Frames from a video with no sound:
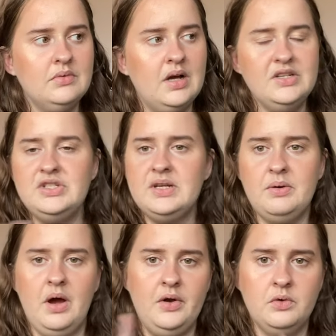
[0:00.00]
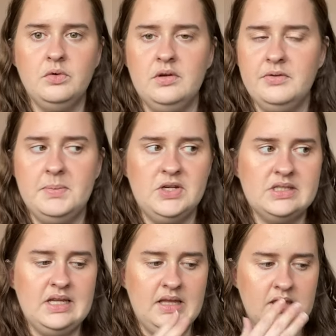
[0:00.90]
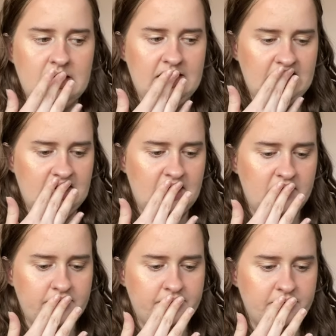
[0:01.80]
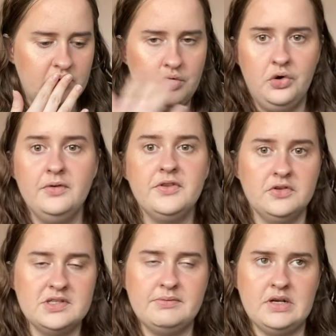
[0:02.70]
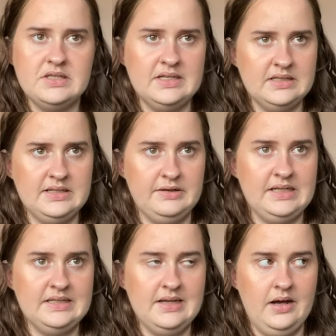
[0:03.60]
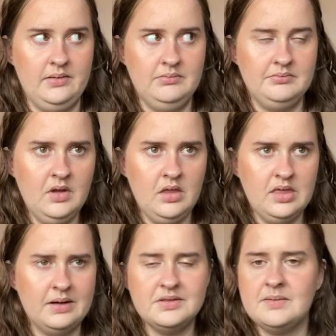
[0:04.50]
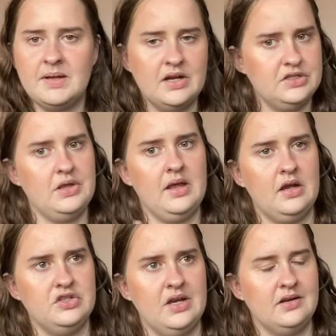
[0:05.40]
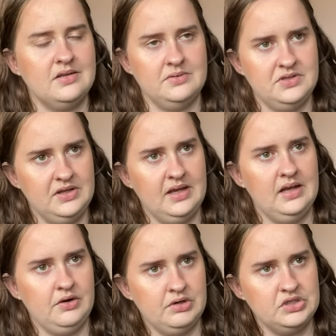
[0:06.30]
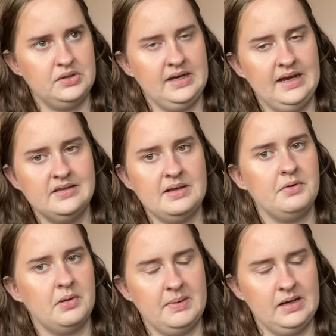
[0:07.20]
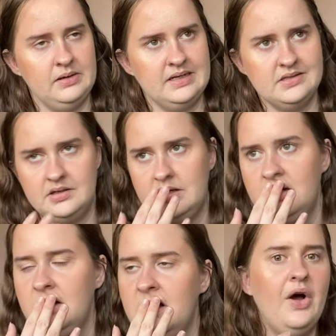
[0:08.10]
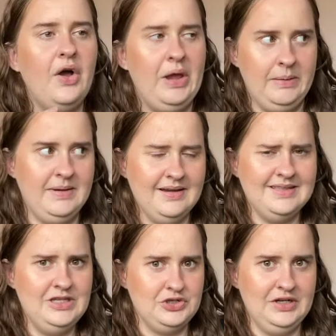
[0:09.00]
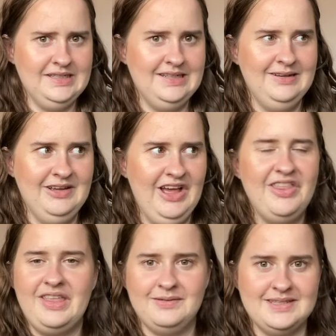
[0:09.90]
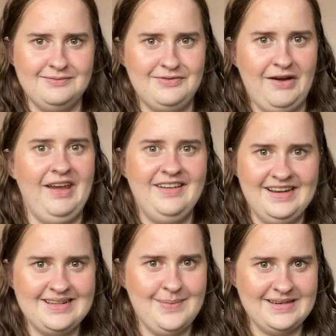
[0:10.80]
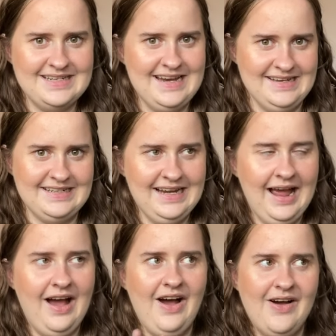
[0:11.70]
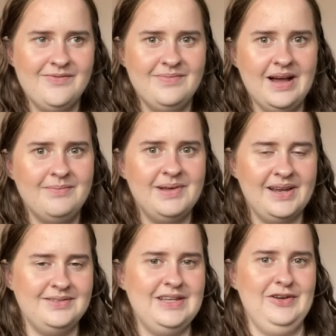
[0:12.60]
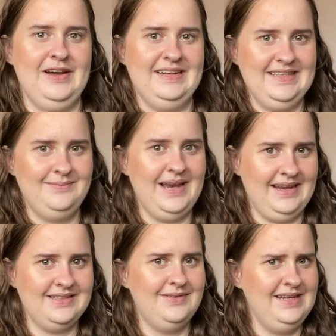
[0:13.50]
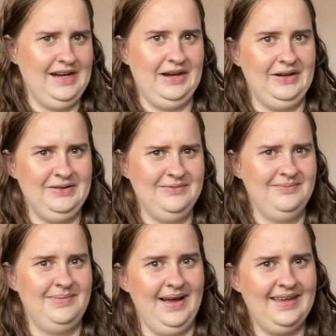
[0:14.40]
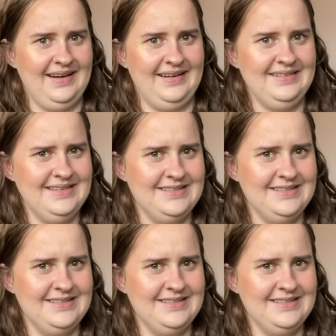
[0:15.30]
I do now own all of the books in the um, A Court of Thorns and Roses series. Um, that was something I don't think I shared because I was doing that like gradually as they were coming out on Asda. I hope you guys enjoyed that was a very unexpected ending um but i'll see you guys in my next video bye guys